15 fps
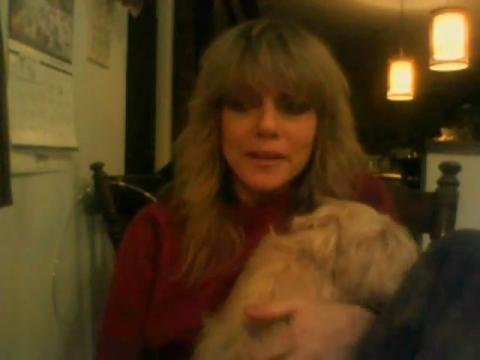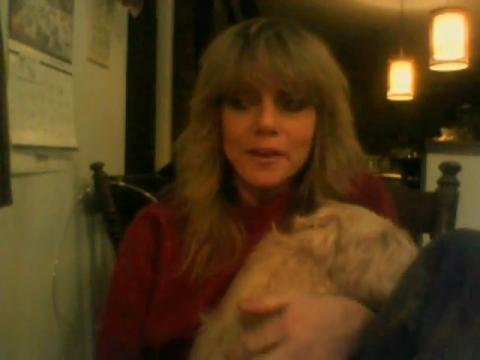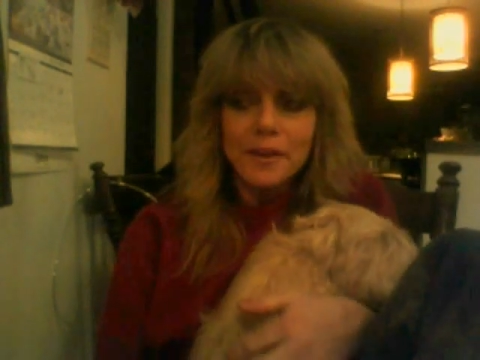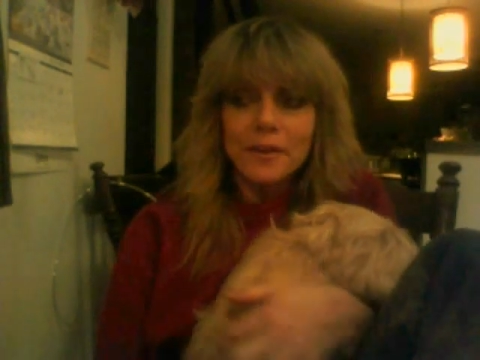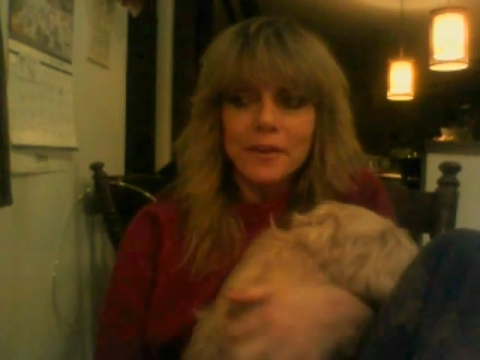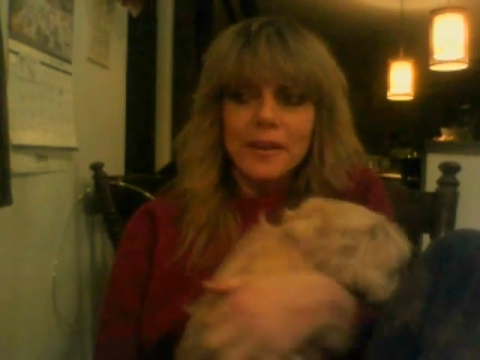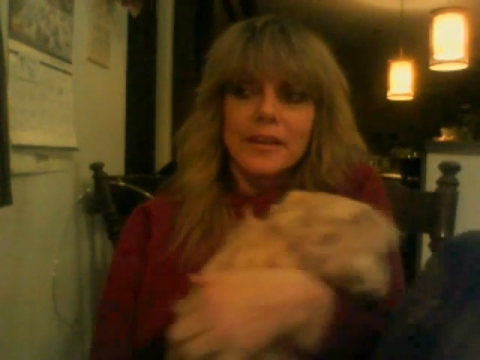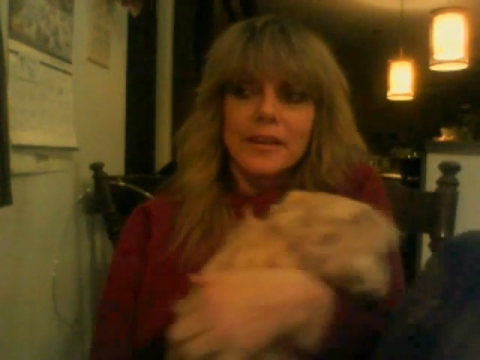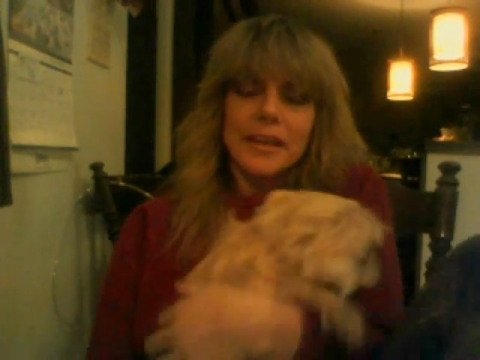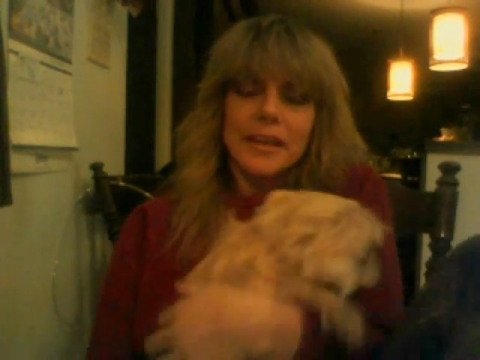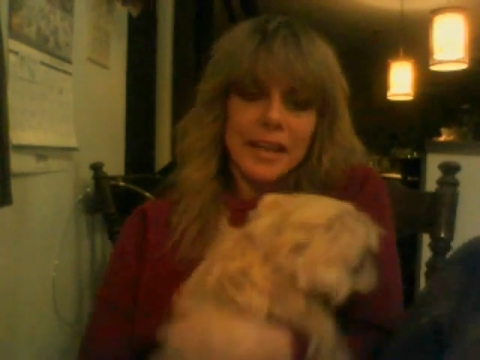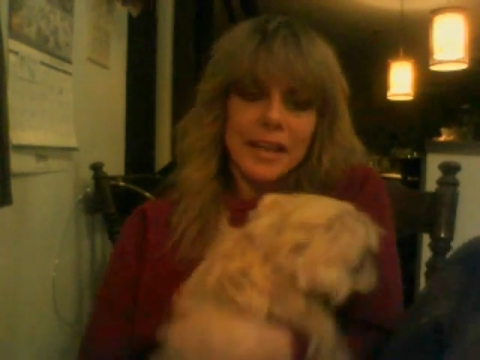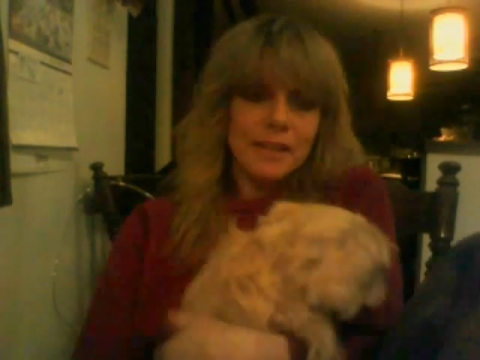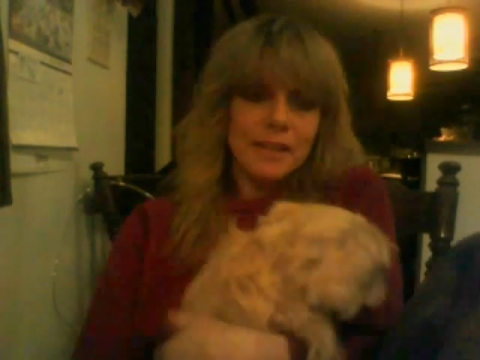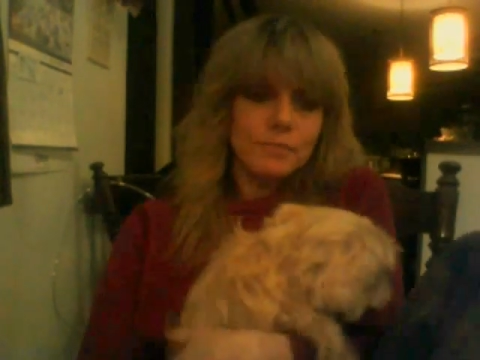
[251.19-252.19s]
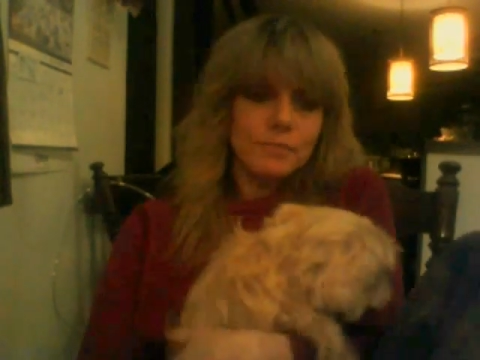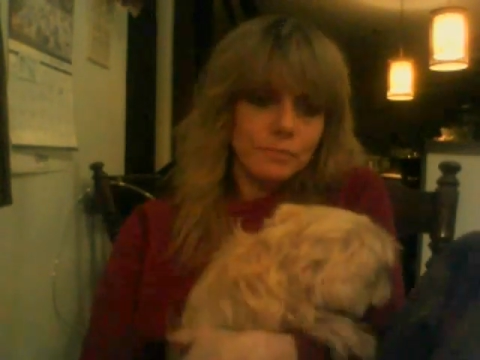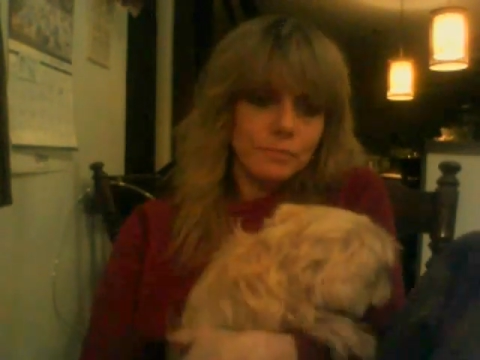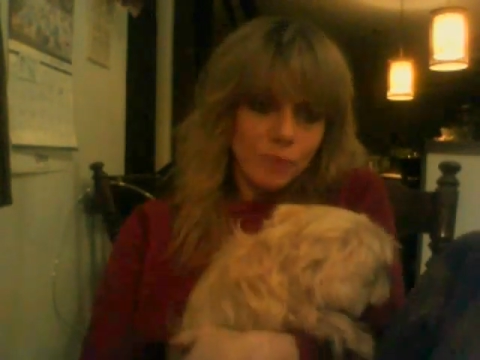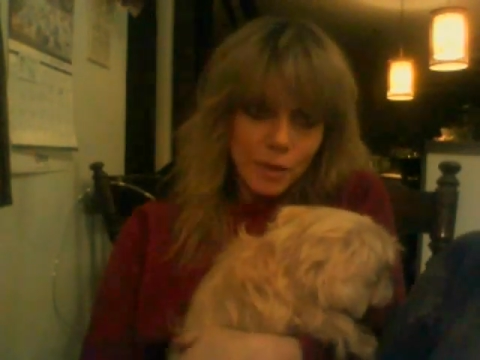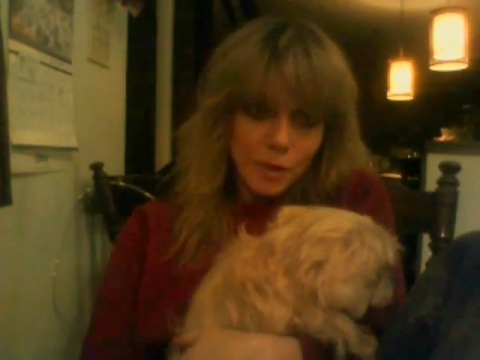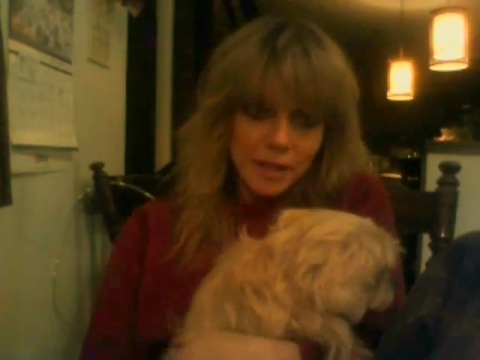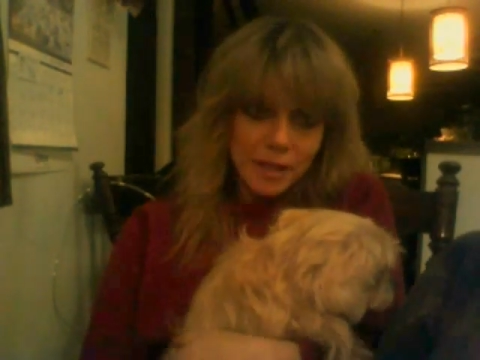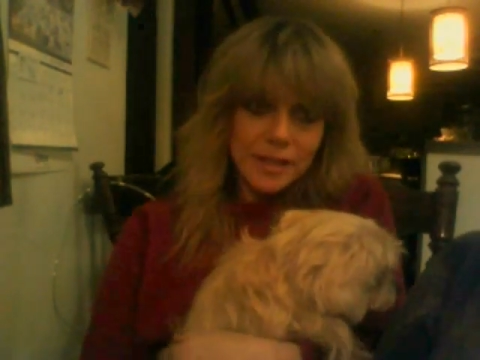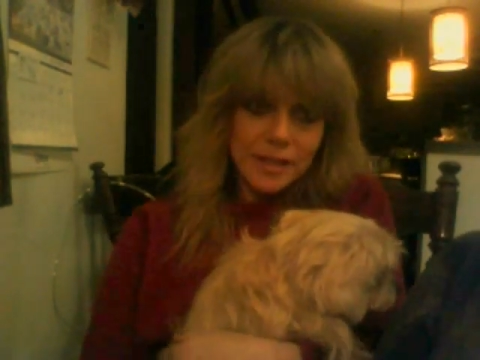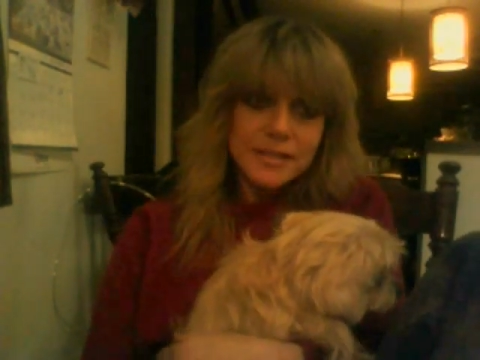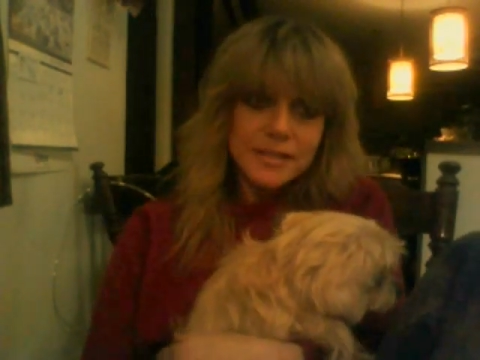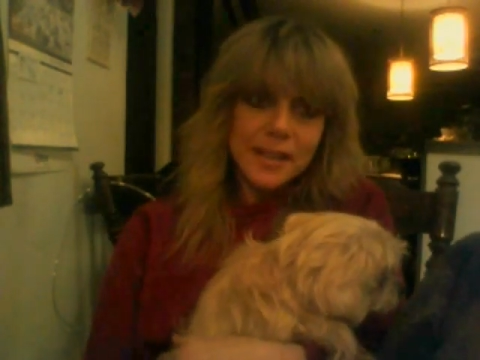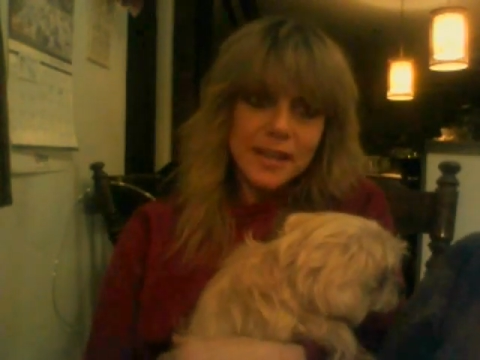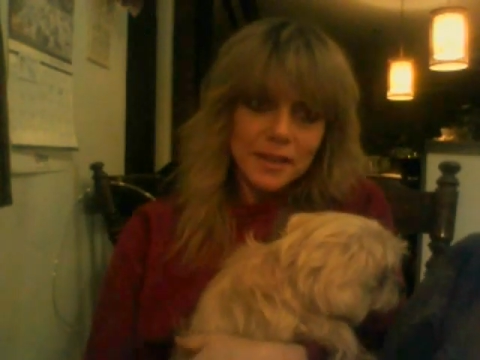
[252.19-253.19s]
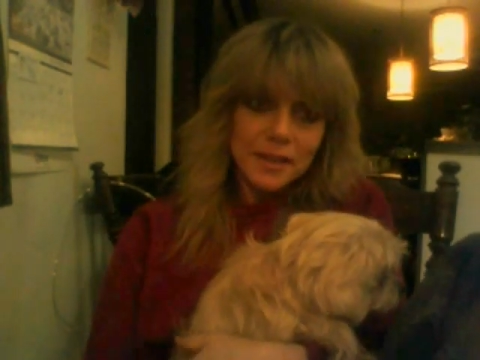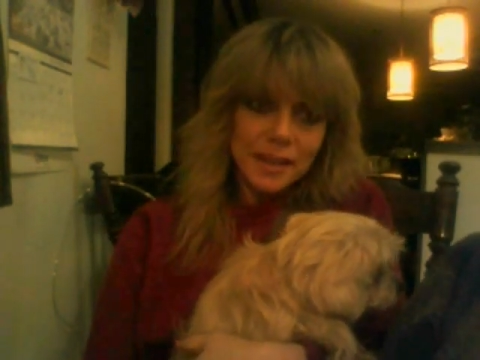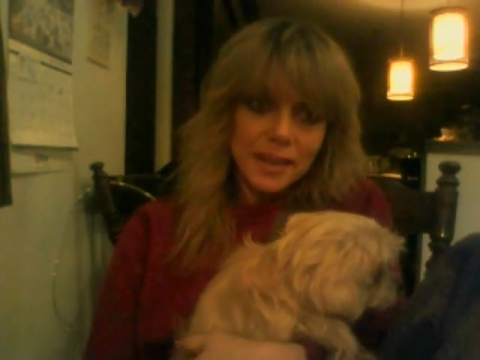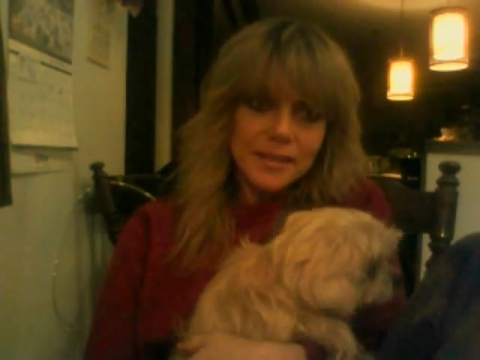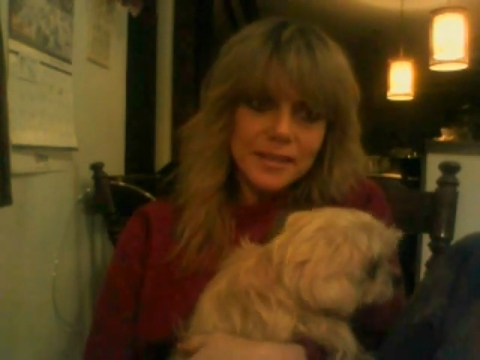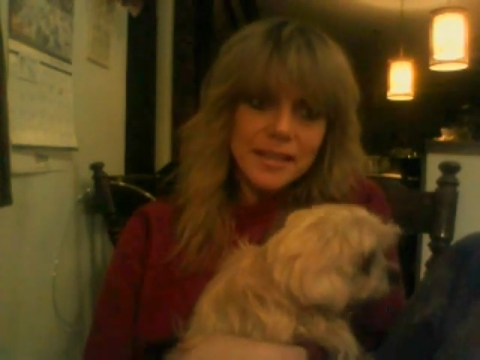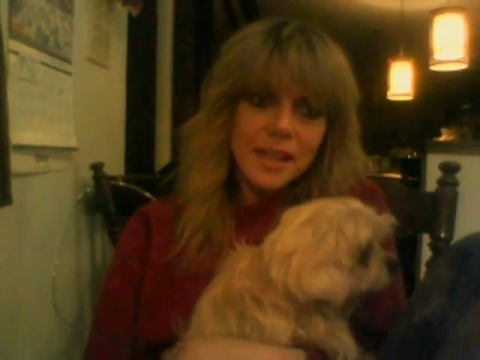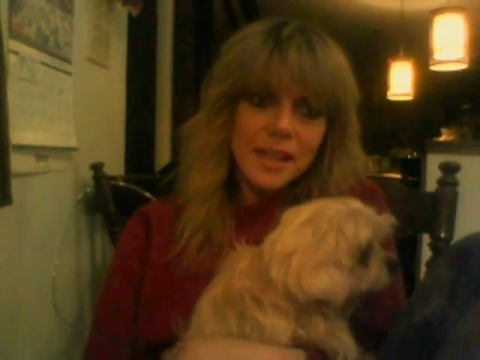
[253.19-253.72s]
They're getting voted in as delegates,